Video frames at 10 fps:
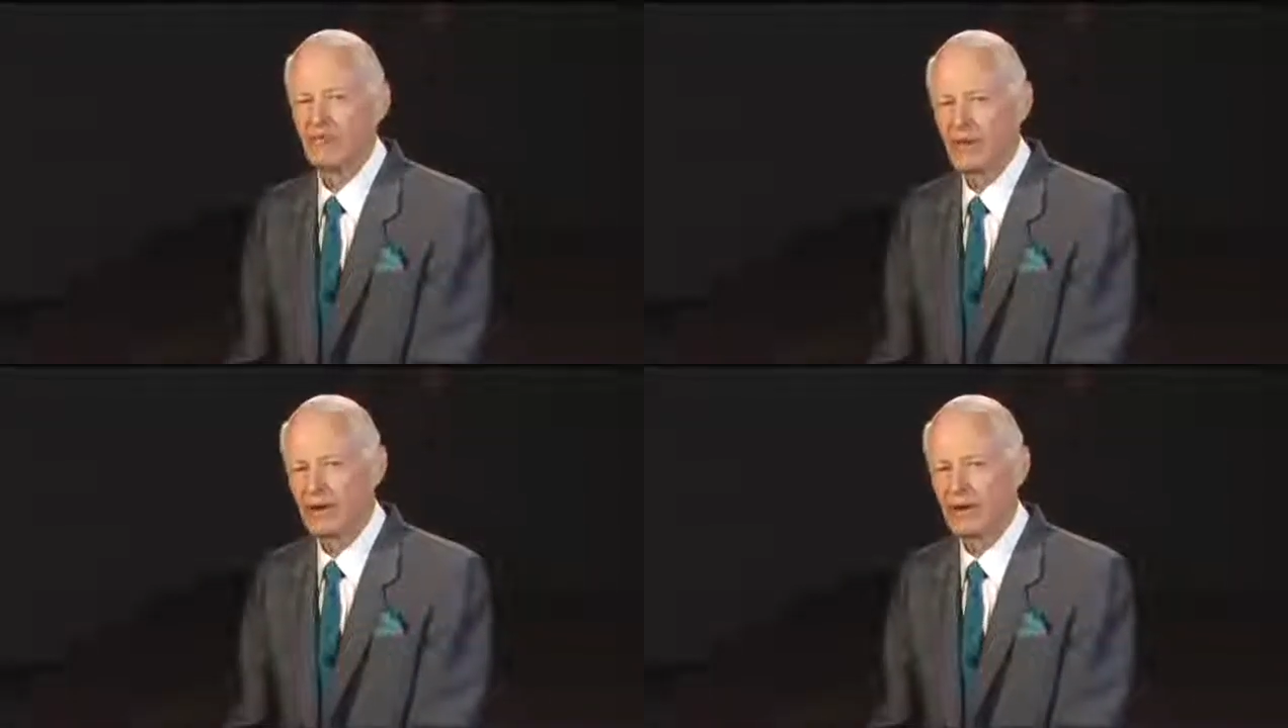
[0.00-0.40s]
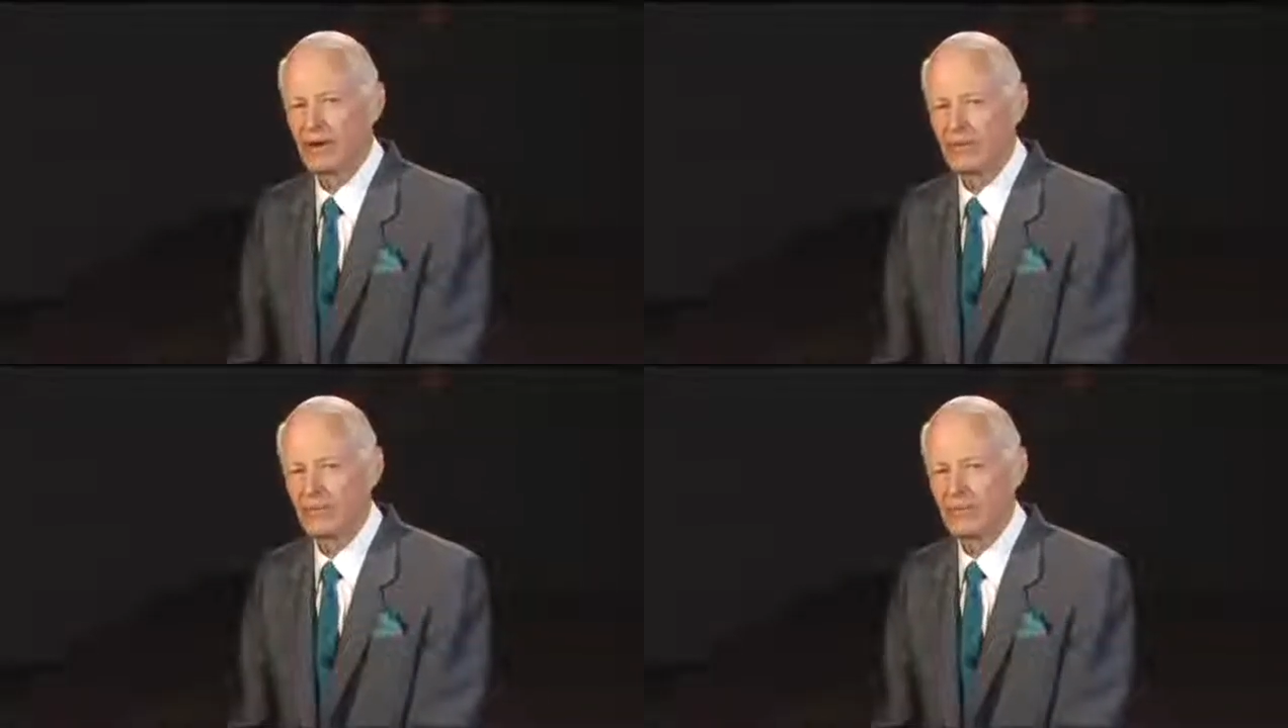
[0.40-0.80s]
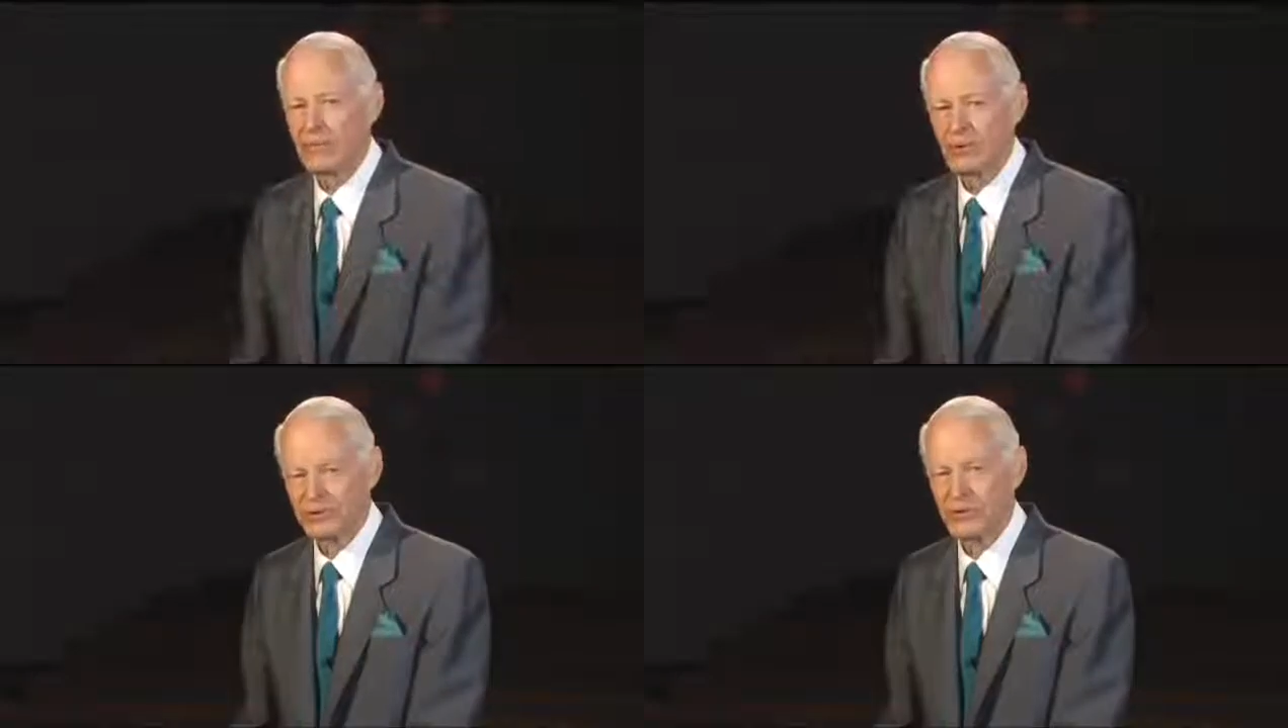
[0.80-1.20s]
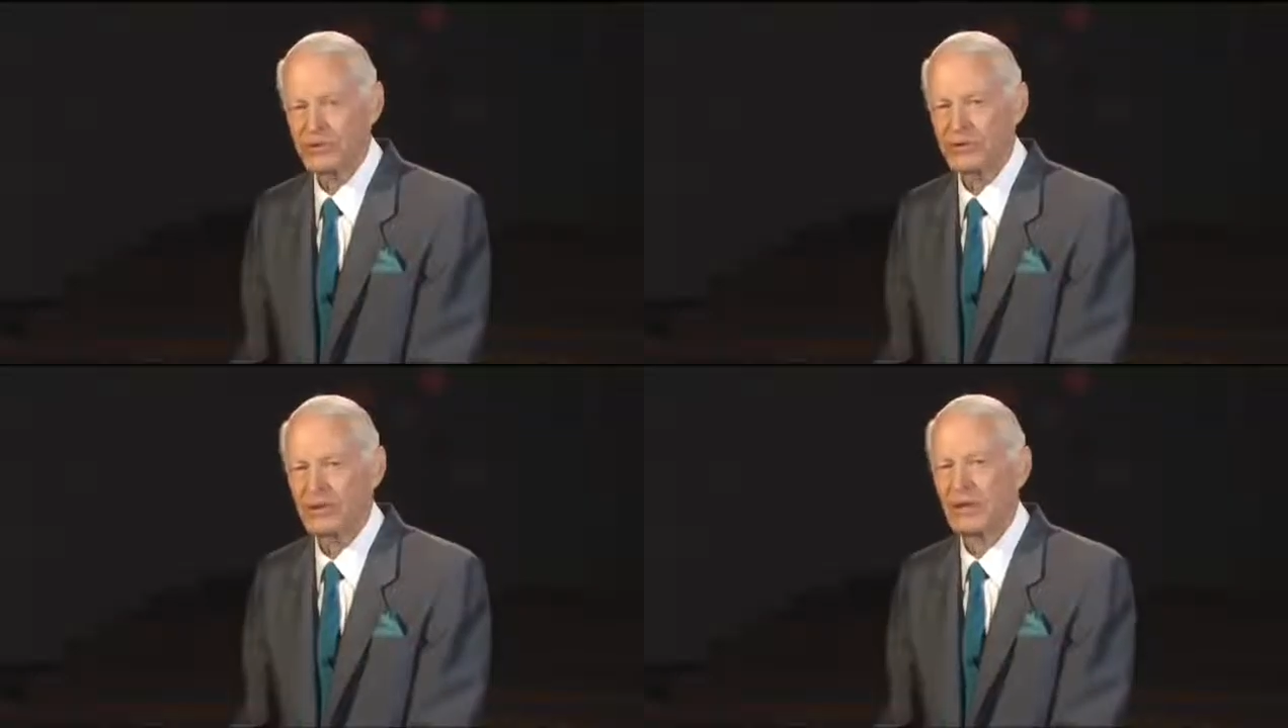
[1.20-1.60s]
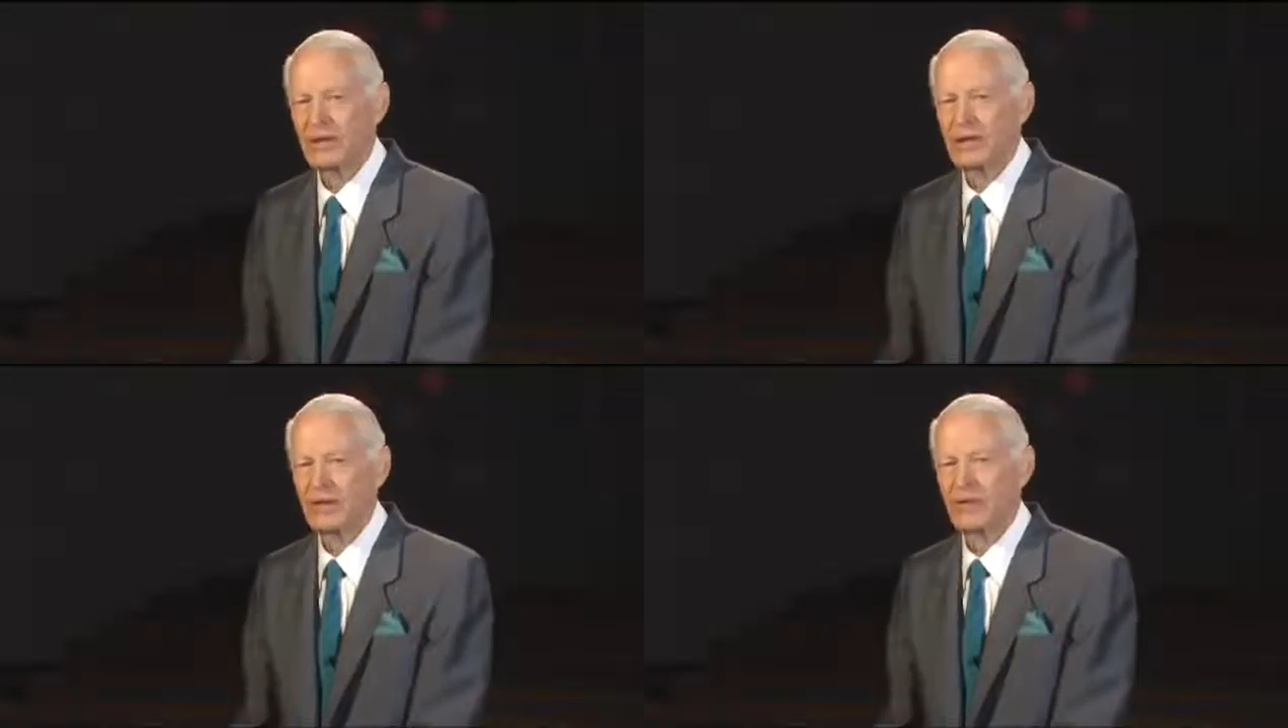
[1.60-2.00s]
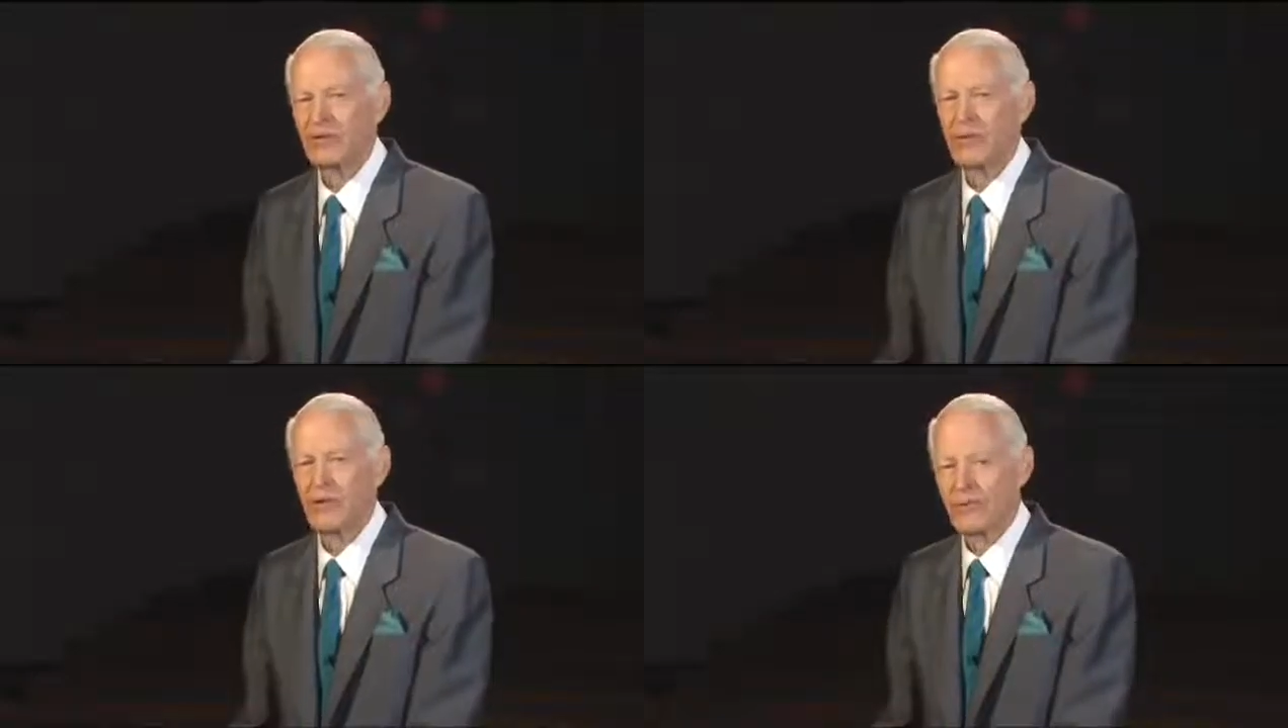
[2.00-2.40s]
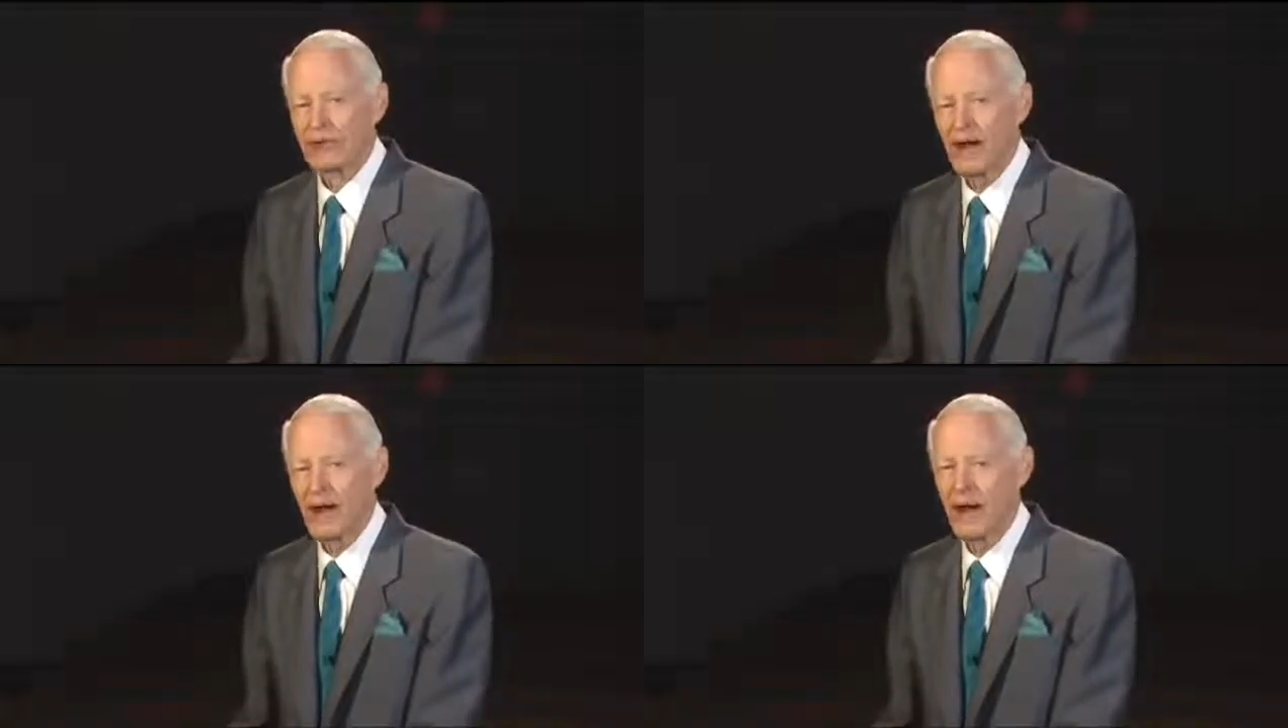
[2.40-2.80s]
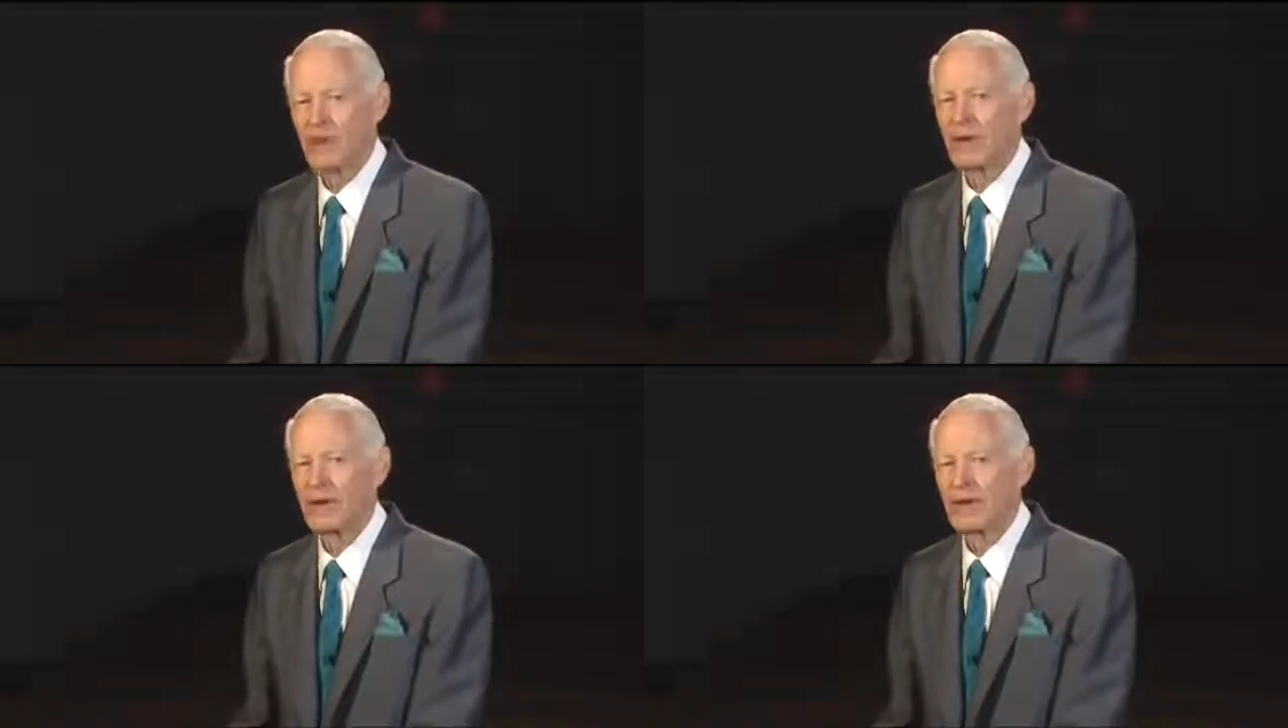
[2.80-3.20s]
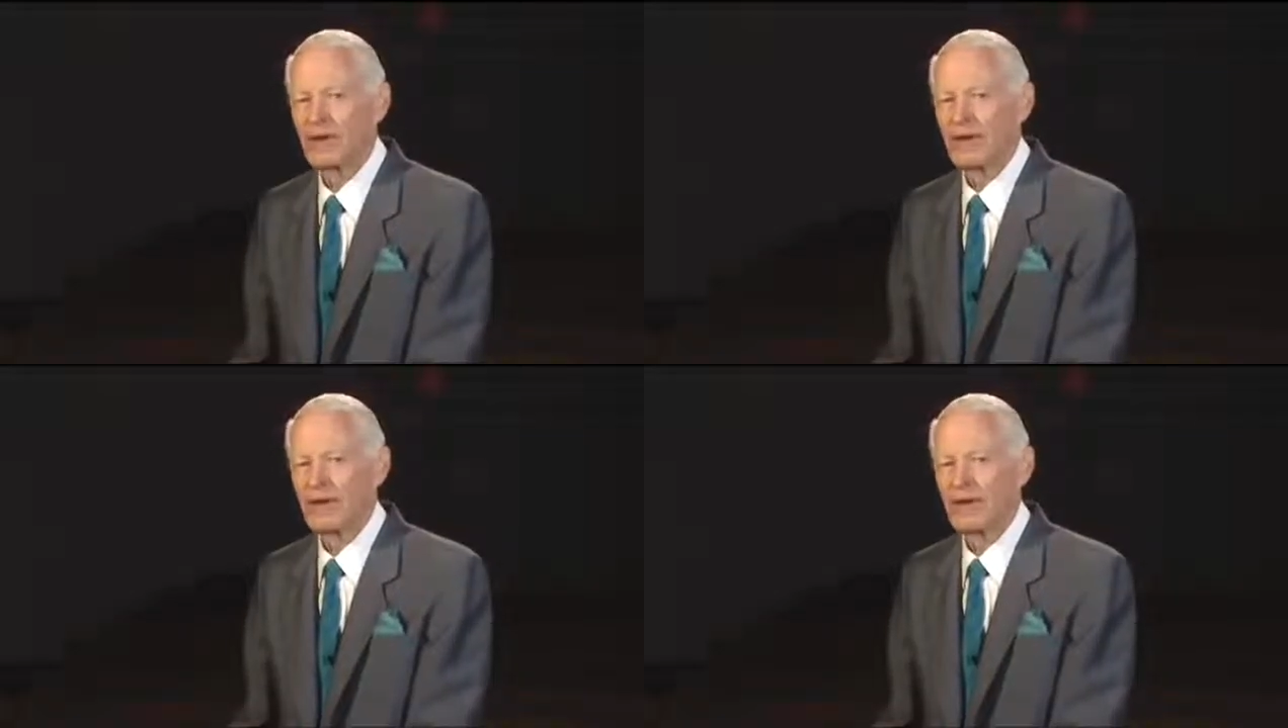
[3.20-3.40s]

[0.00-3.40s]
their position or their retirement